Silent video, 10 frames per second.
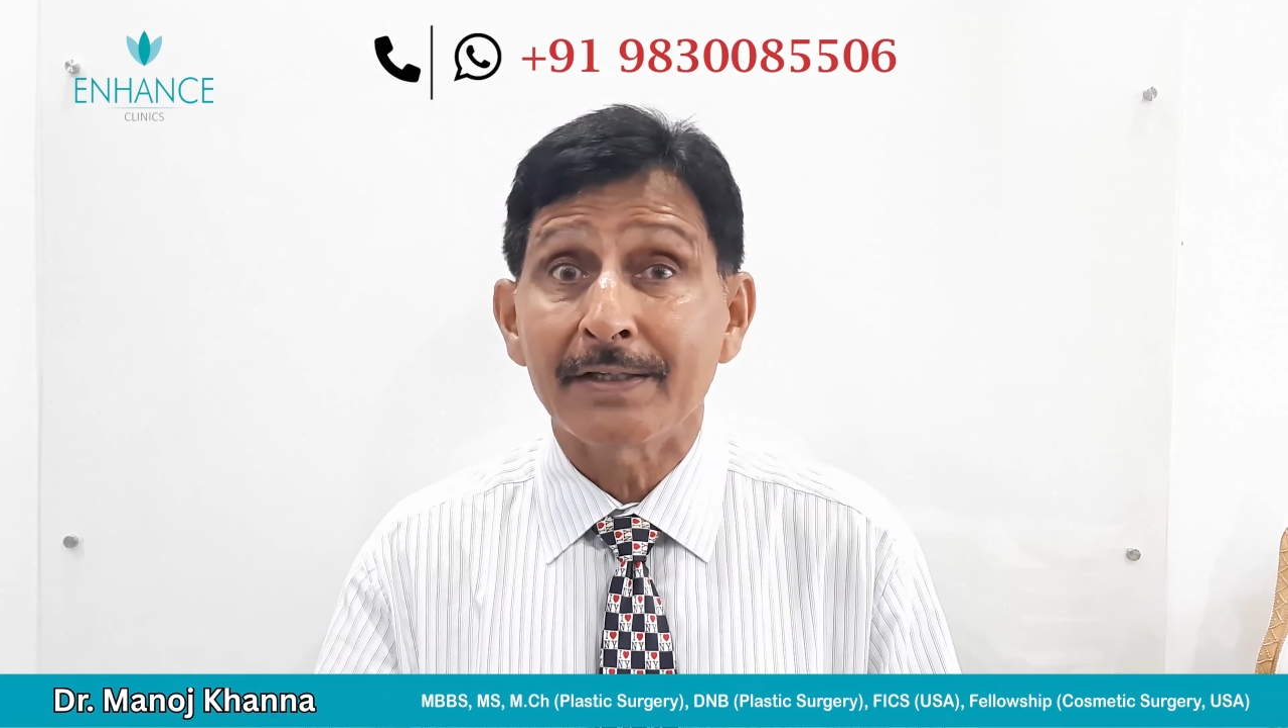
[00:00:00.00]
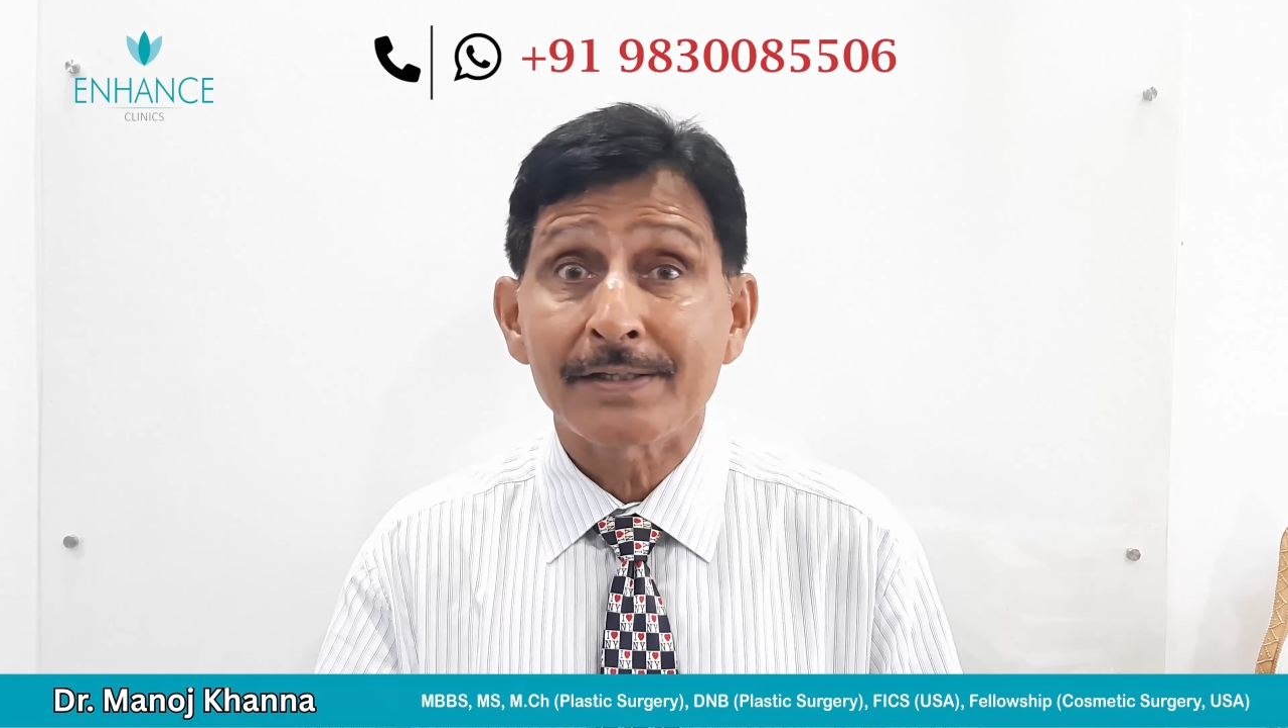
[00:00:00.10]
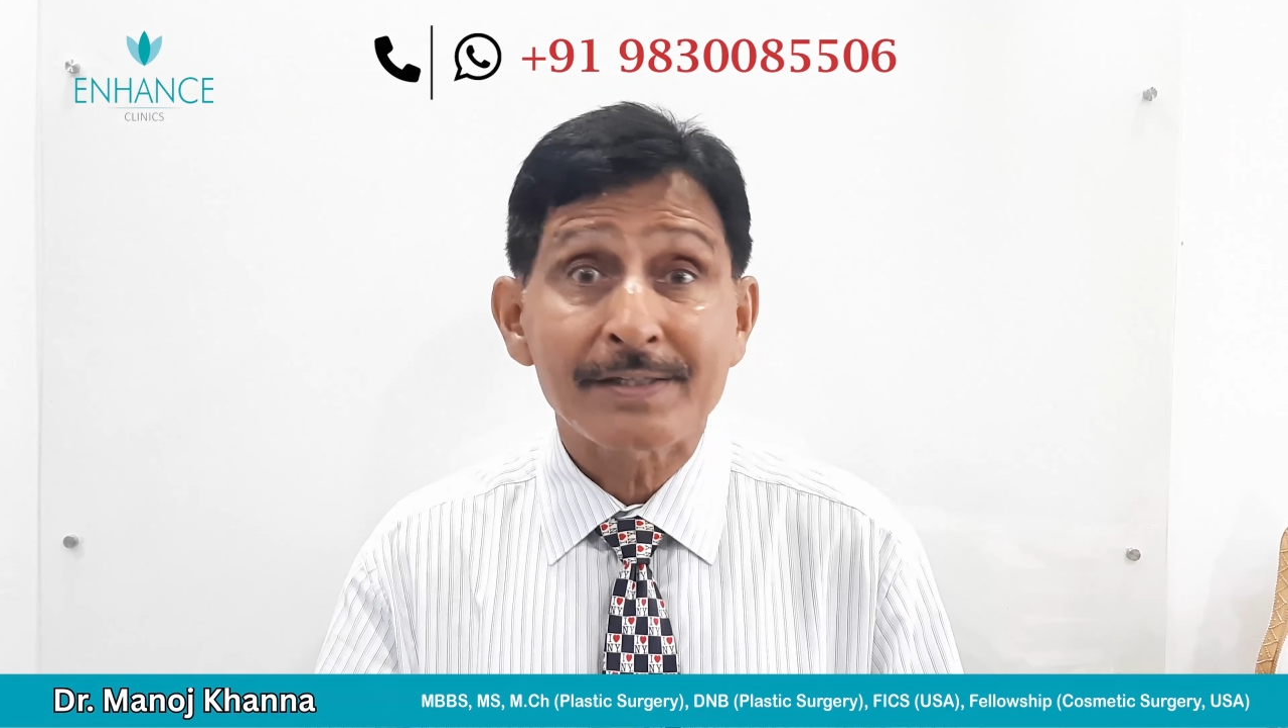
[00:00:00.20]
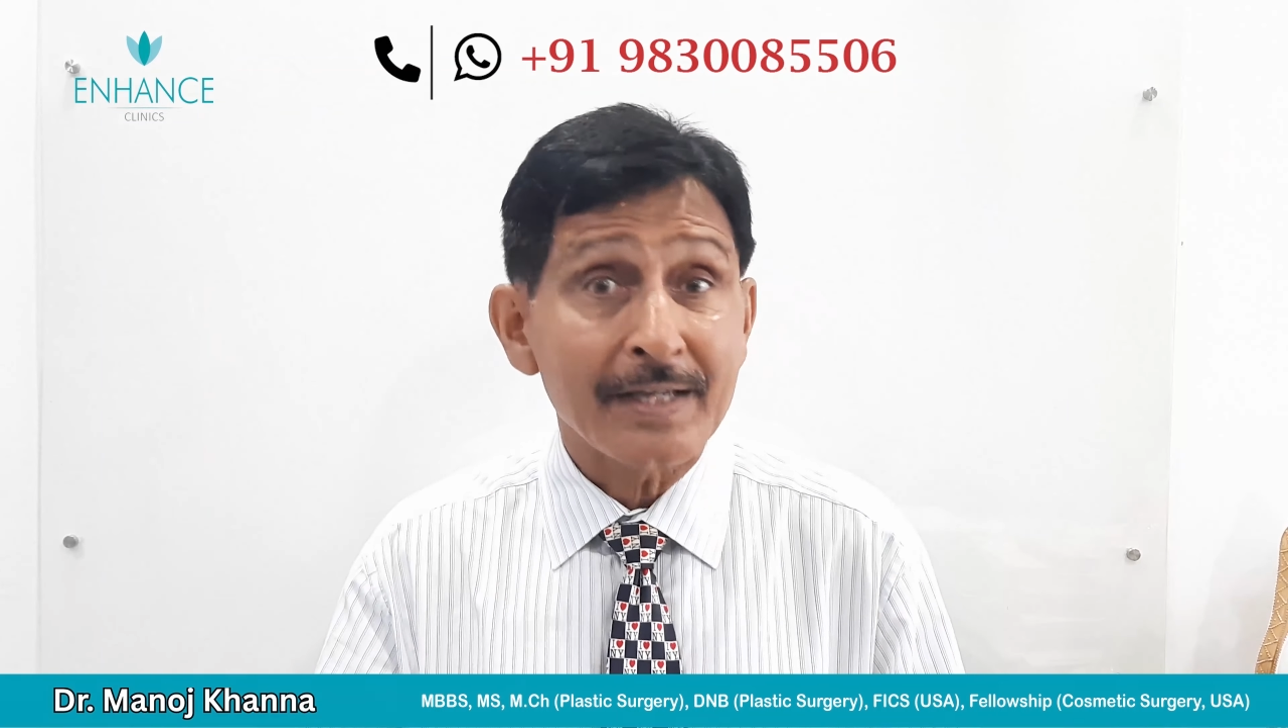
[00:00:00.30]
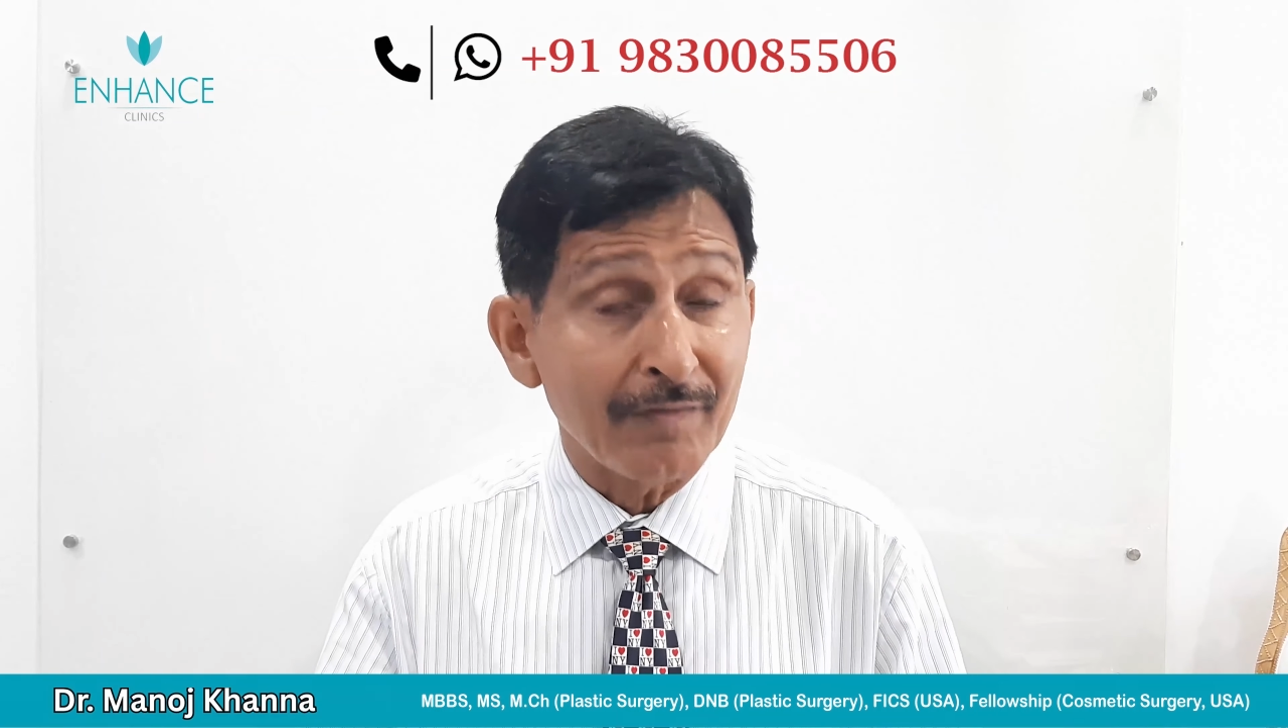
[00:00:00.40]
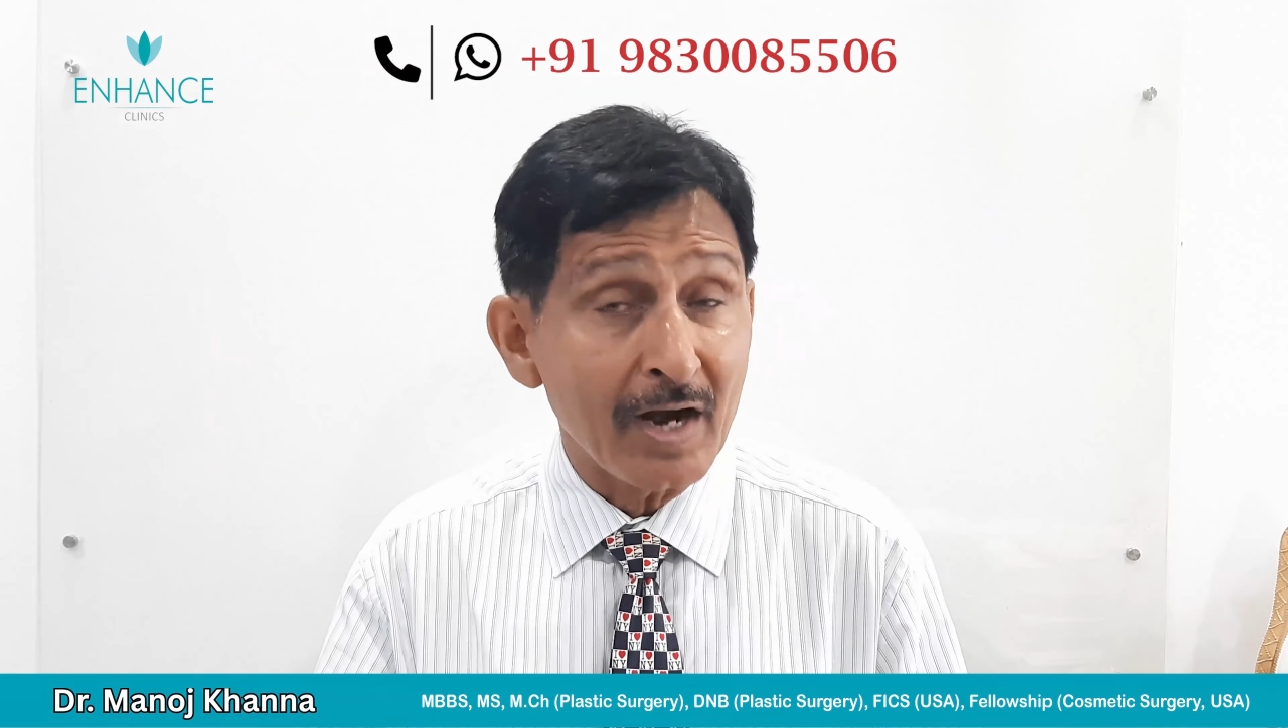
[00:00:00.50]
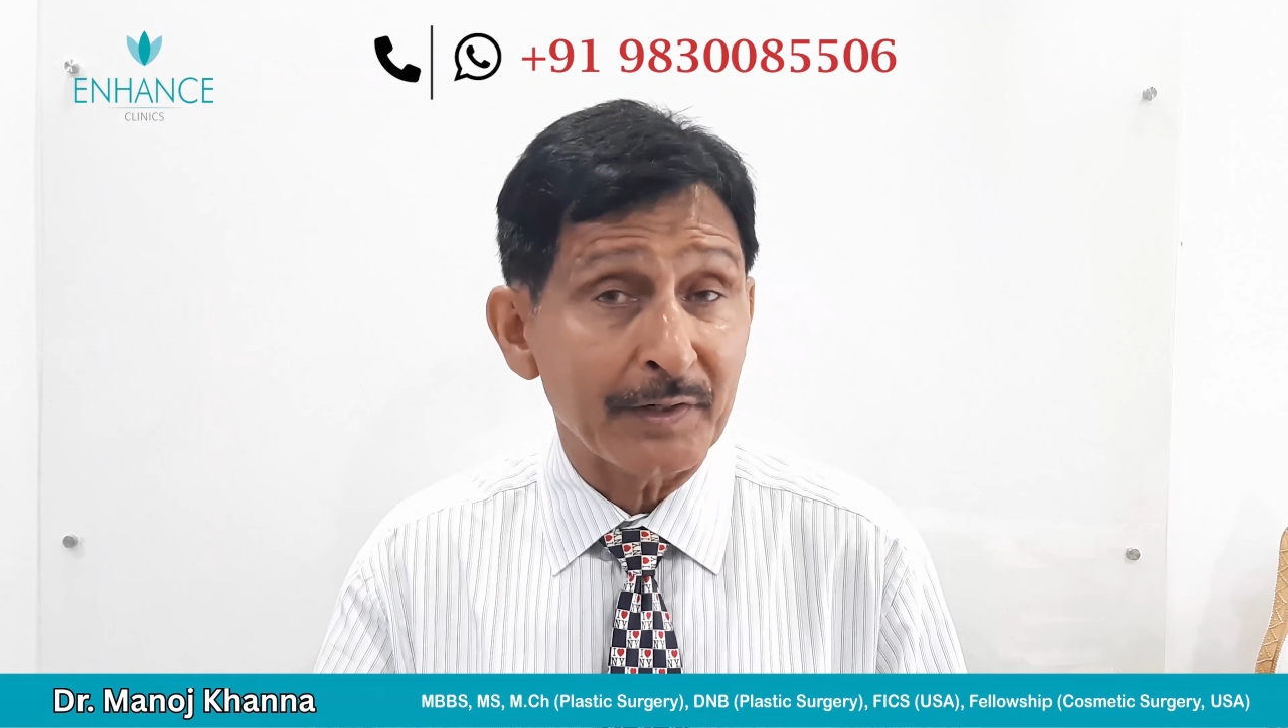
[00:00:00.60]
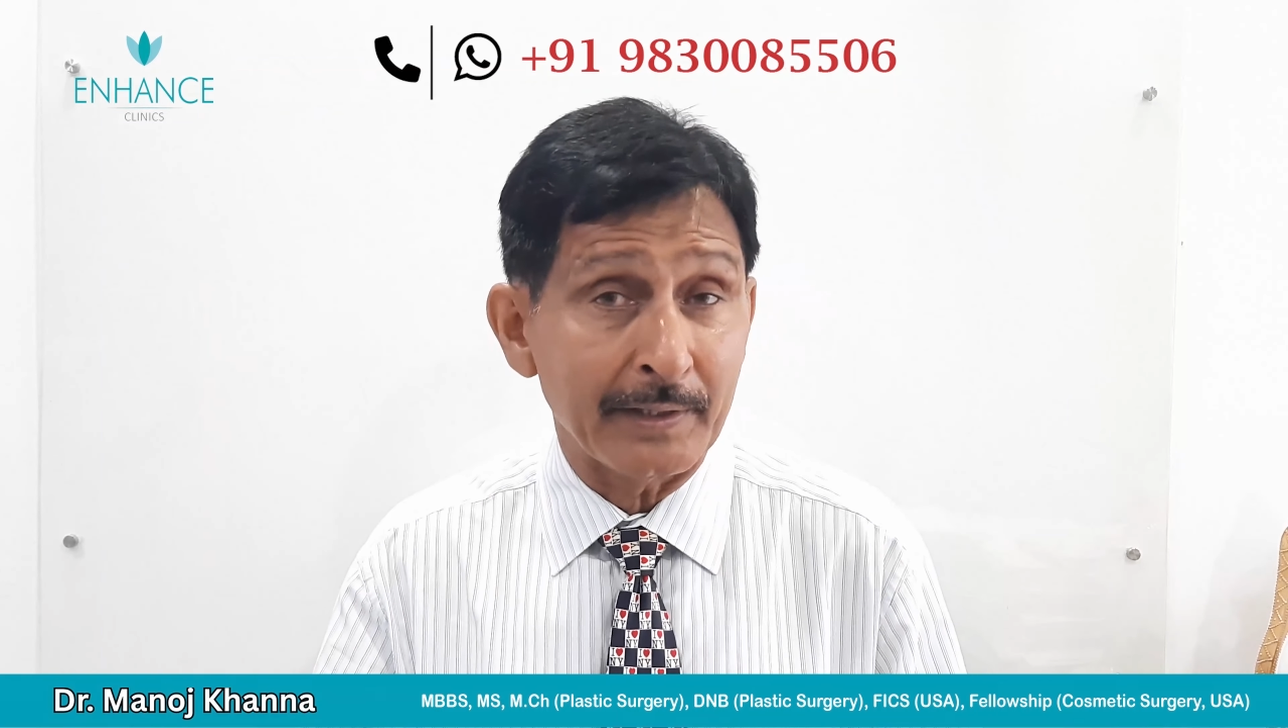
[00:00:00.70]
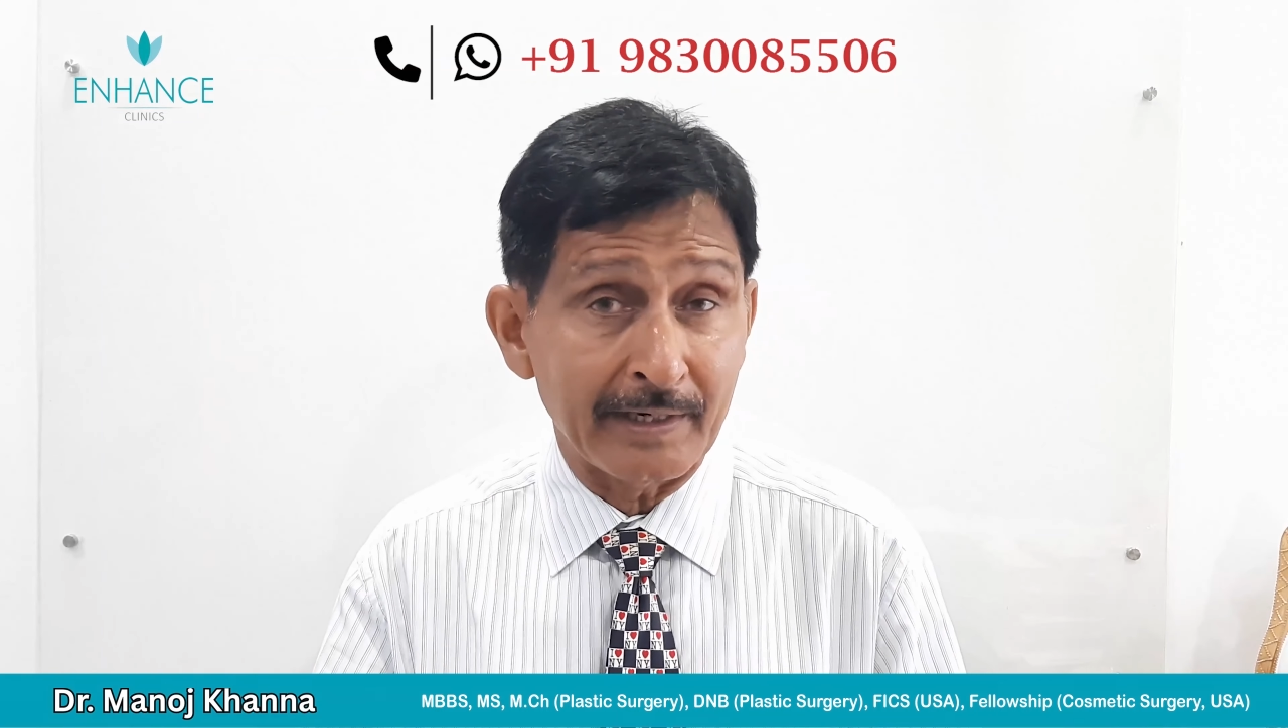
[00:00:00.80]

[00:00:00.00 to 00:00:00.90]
Sehwag did